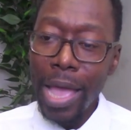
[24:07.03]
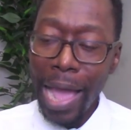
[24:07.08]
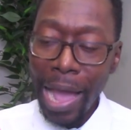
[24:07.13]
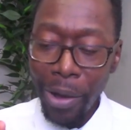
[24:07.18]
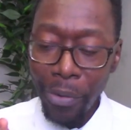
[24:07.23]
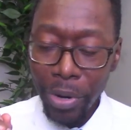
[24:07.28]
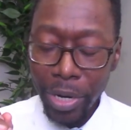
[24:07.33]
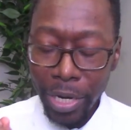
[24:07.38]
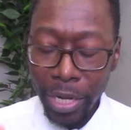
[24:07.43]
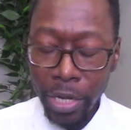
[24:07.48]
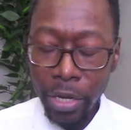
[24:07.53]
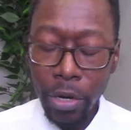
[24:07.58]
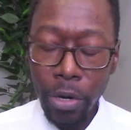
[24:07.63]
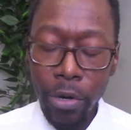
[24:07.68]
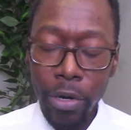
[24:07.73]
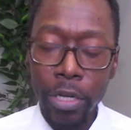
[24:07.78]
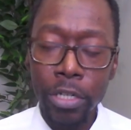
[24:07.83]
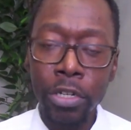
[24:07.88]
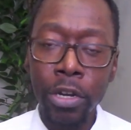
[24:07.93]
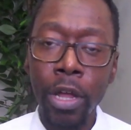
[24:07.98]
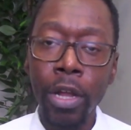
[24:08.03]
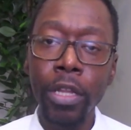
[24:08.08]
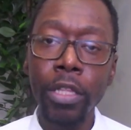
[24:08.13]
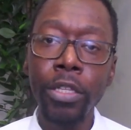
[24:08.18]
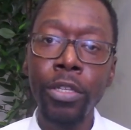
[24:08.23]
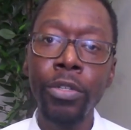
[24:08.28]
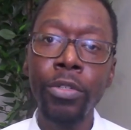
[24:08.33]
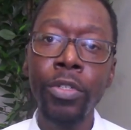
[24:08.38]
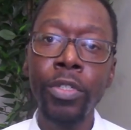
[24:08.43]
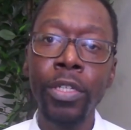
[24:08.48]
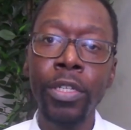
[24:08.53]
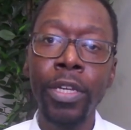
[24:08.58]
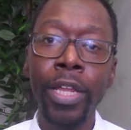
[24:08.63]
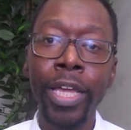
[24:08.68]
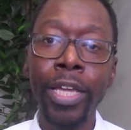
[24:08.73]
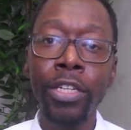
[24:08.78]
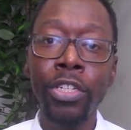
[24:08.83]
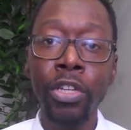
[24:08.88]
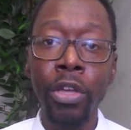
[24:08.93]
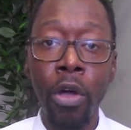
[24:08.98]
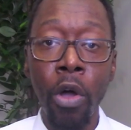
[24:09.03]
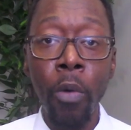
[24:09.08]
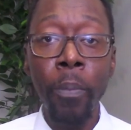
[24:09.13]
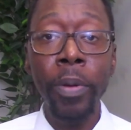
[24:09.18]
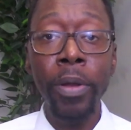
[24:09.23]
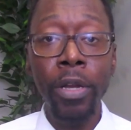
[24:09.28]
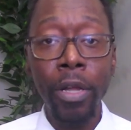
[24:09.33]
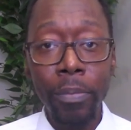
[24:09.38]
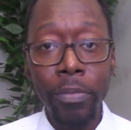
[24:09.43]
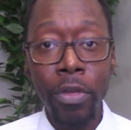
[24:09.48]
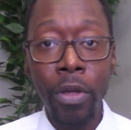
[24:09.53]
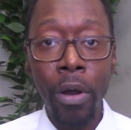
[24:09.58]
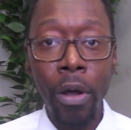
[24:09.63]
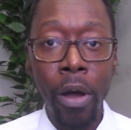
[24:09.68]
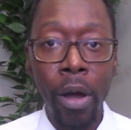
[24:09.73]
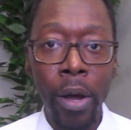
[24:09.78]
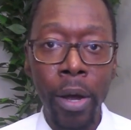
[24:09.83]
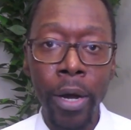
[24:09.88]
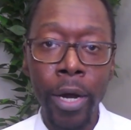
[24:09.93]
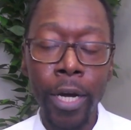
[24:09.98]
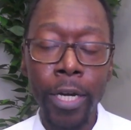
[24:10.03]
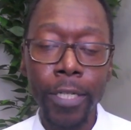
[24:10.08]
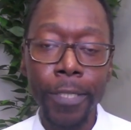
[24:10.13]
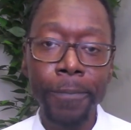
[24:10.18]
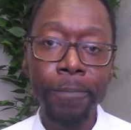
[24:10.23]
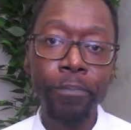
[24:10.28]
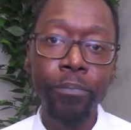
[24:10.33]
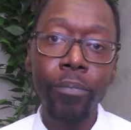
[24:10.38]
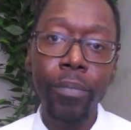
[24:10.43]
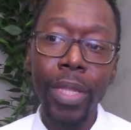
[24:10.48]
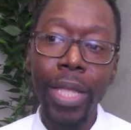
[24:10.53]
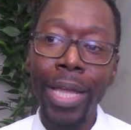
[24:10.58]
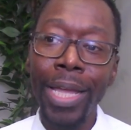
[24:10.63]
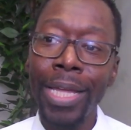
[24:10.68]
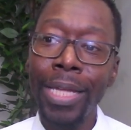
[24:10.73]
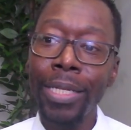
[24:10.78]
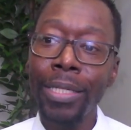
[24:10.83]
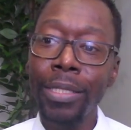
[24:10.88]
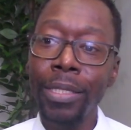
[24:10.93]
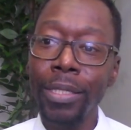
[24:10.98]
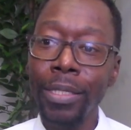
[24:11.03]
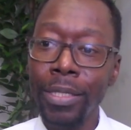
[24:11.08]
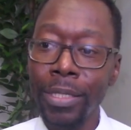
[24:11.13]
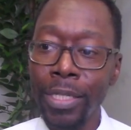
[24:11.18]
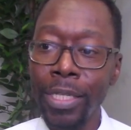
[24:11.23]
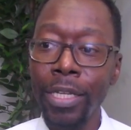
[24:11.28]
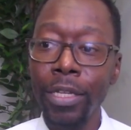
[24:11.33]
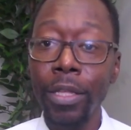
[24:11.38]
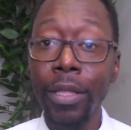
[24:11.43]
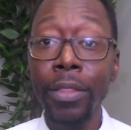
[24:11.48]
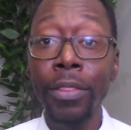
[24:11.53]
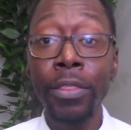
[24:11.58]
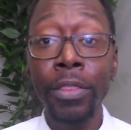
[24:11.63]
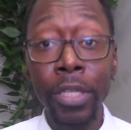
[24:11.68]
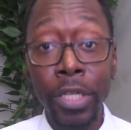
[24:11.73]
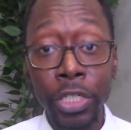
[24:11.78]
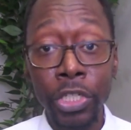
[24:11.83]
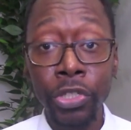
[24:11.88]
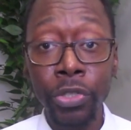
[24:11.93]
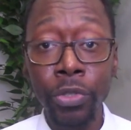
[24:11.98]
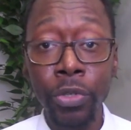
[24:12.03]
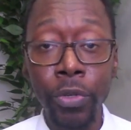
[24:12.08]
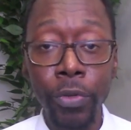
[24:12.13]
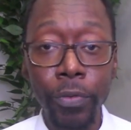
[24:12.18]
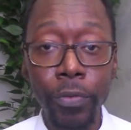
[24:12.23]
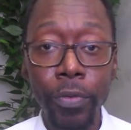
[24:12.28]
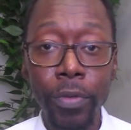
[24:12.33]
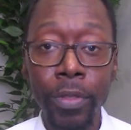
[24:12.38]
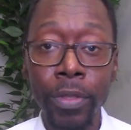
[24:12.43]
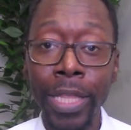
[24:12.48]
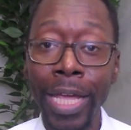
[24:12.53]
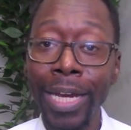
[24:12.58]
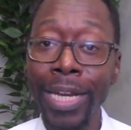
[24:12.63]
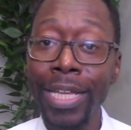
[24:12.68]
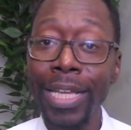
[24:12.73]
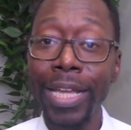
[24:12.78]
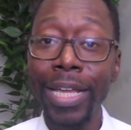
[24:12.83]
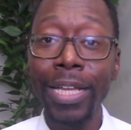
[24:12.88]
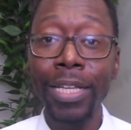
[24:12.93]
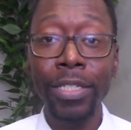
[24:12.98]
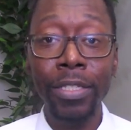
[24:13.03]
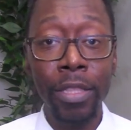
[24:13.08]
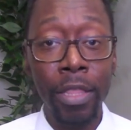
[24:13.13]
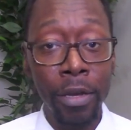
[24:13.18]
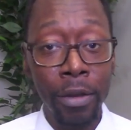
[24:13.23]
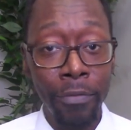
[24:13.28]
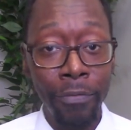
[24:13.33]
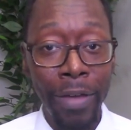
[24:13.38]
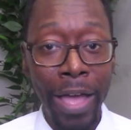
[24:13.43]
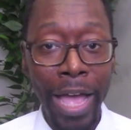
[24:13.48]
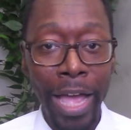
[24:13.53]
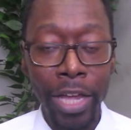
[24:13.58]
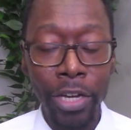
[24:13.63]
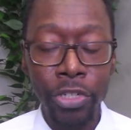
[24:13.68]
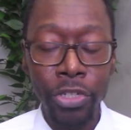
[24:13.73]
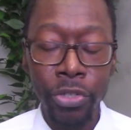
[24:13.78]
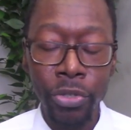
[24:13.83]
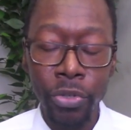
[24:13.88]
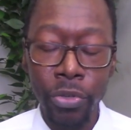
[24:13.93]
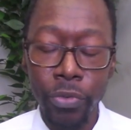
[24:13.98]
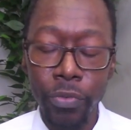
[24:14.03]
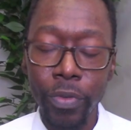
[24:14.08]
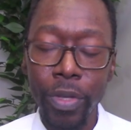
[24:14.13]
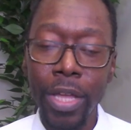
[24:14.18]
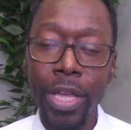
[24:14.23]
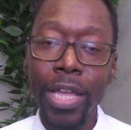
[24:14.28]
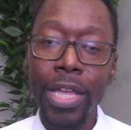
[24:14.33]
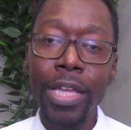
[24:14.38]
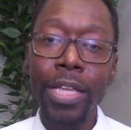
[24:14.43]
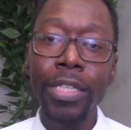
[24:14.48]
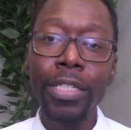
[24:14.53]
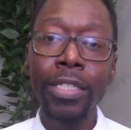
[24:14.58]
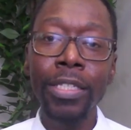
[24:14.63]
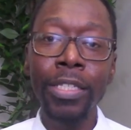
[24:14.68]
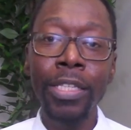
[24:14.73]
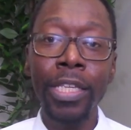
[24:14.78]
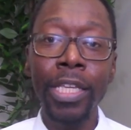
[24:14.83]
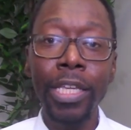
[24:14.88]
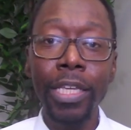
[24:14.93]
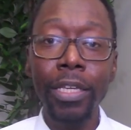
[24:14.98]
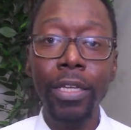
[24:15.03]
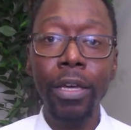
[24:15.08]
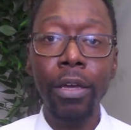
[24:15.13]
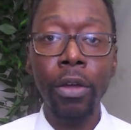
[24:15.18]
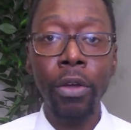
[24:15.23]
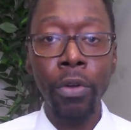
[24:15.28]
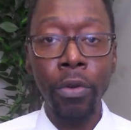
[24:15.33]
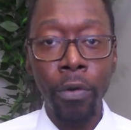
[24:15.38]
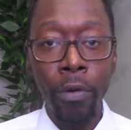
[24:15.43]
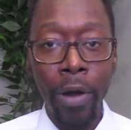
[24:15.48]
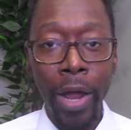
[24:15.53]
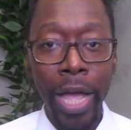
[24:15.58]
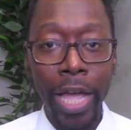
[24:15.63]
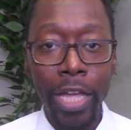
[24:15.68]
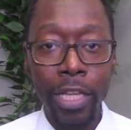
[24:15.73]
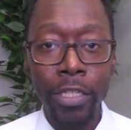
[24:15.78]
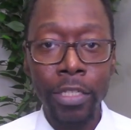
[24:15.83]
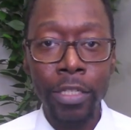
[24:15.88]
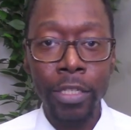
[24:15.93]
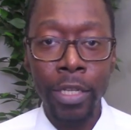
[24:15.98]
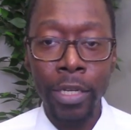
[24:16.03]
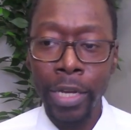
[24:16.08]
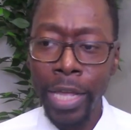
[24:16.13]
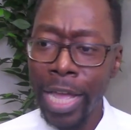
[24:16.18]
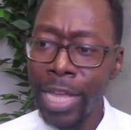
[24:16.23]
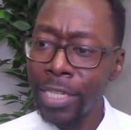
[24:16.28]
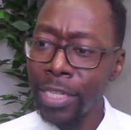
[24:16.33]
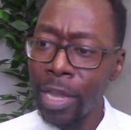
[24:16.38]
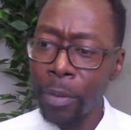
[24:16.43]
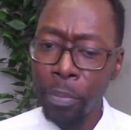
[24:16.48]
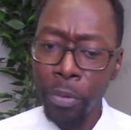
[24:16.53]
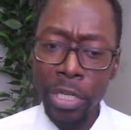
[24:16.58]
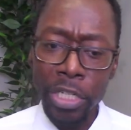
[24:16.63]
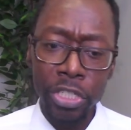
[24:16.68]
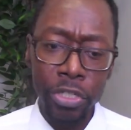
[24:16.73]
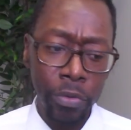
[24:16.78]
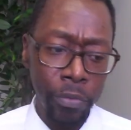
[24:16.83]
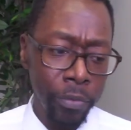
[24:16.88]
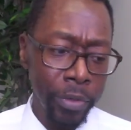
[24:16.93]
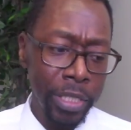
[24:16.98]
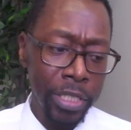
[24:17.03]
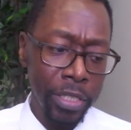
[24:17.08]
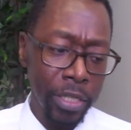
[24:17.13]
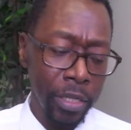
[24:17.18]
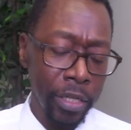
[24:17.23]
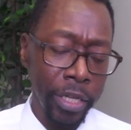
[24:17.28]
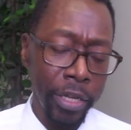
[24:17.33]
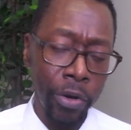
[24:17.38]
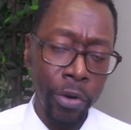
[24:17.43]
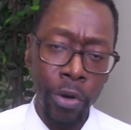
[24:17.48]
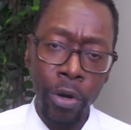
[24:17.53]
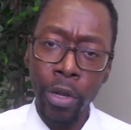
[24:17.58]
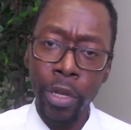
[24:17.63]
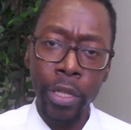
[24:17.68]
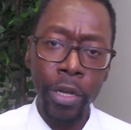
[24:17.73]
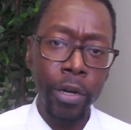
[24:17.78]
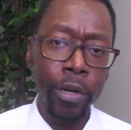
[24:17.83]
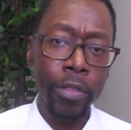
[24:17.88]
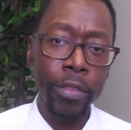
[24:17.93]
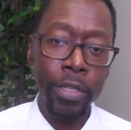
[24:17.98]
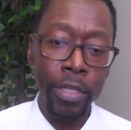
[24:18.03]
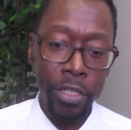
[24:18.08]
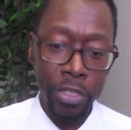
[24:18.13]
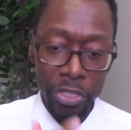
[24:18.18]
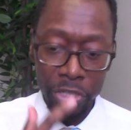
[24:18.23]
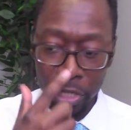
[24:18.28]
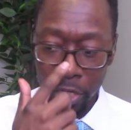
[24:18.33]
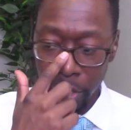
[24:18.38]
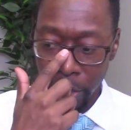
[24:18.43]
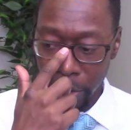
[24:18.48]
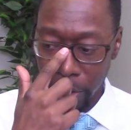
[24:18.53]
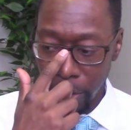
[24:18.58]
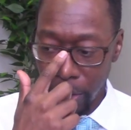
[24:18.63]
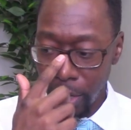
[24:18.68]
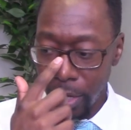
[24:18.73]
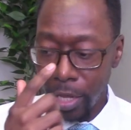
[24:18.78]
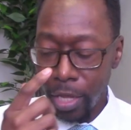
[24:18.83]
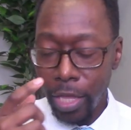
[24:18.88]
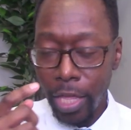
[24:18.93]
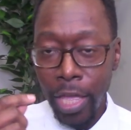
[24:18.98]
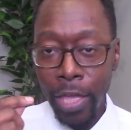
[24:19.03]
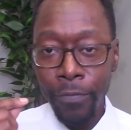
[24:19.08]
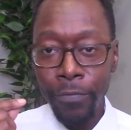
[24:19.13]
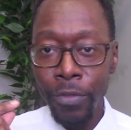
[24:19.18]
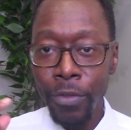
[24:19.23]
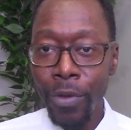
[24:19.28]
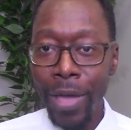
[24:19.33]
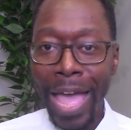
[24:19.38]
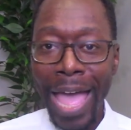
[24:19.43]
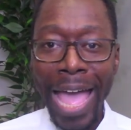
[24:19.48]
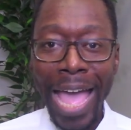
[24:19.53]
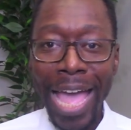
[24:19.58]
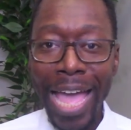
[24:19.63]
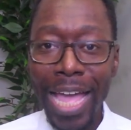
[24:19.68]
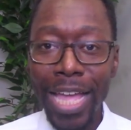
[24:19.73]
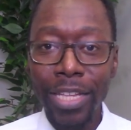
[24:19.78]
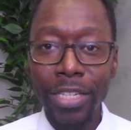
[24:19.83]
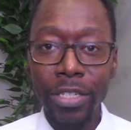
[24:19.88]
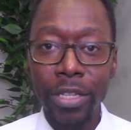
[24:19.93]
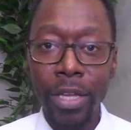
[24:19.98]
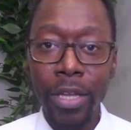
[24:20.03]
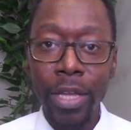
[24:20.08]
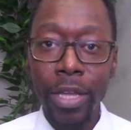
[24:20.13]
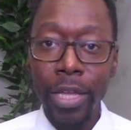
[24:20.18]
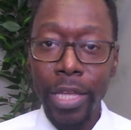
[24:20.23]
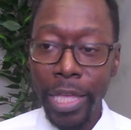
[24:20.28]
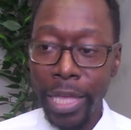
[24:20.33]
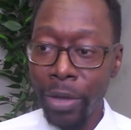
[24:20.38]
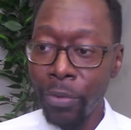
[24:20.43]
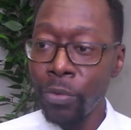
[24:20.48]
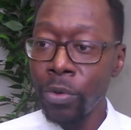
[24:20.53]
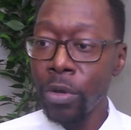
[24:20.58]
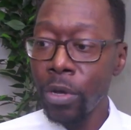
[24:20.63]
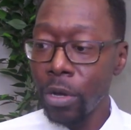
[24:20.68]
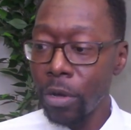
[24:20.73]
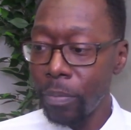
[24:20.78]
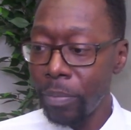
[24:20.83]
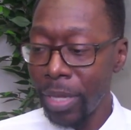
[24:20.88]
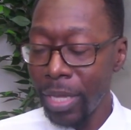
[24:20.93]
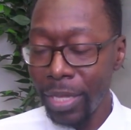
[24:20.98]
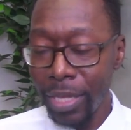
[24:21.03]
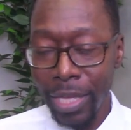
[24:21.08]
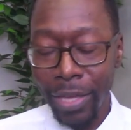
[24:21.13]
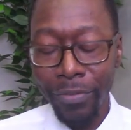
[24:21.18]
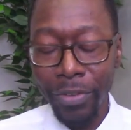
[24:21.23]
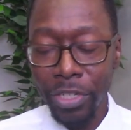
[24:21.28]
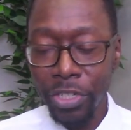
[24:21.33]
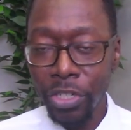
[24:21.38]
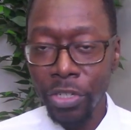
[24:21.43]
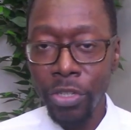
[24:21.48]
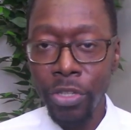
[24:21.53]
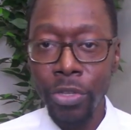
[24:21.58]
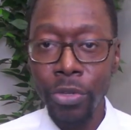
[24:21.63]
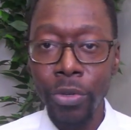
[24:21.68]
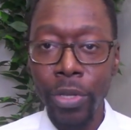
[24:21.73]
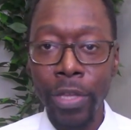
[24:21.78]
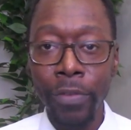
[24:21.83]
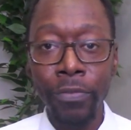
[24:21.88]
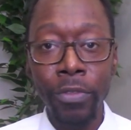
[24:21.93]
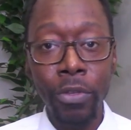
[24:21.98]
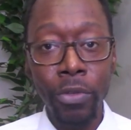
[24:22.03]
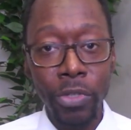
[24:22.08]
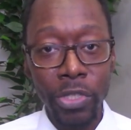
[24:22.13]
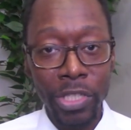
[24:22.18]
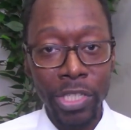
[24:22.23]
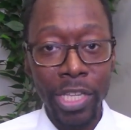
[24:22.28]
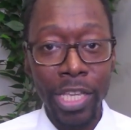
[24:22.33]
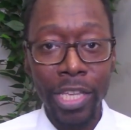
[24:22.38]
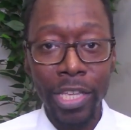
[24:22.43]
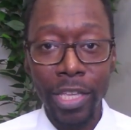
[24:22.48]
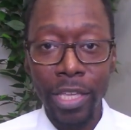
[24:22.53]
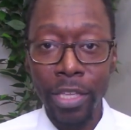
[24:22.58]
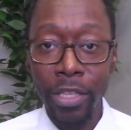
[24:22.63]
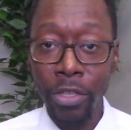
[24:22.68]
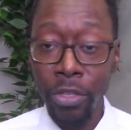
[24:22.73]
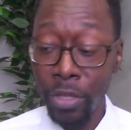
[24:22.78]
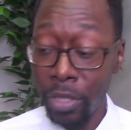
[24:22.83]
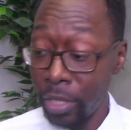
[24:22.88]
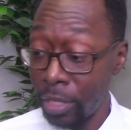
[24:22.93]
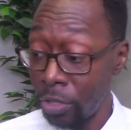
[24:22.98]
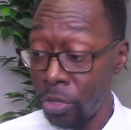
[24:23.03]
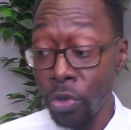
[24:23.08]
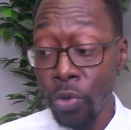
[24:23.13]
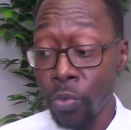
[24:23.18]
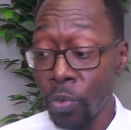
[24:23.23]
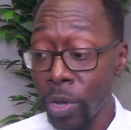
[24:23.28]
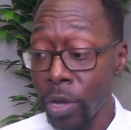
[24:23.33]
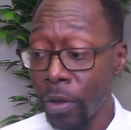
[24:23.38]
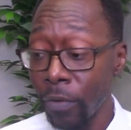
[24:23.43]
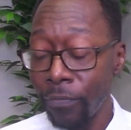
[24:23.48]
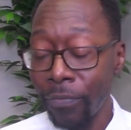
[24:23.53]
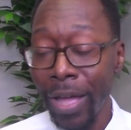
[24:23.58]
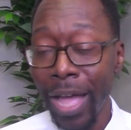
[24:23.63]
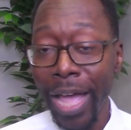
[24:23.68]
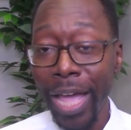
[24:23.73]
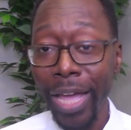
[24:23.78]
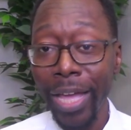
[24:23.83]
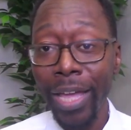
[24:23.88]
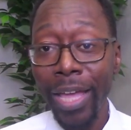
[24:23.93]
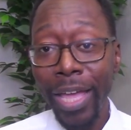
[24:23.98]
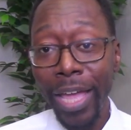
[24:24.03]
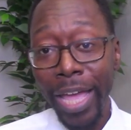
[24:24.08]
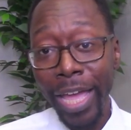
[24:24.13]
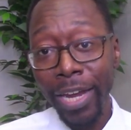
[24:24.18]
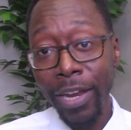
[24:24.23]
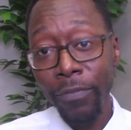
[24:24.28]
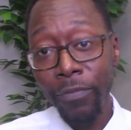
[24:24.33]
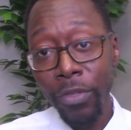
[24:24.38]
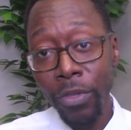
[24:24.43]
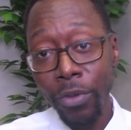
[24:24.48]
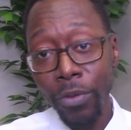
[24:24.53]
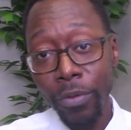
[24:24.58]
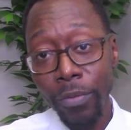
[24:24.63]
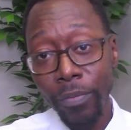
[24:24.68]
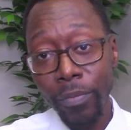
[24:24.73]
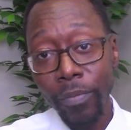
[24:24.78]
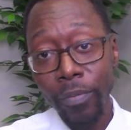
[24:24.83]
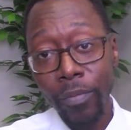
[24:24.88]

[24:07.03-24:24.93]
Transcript: I would encourage all of you today to open up your heart and to seek the truth, that is the divine truth. Seek Christ. And as I preached recently earlier this year, if you ask, it will be given to you. If you seek, you will find. And if you